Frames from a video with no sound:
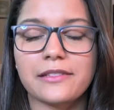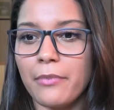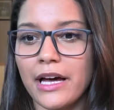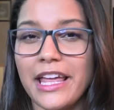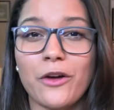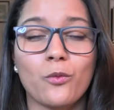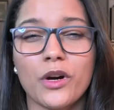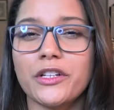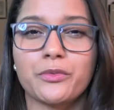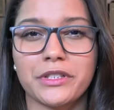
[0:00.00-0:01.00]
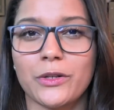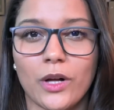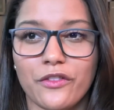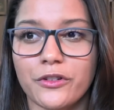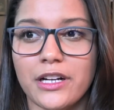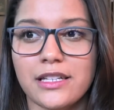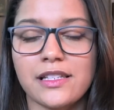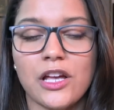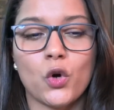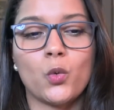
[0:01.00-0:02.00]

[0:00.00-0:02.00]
but it worked really well for us.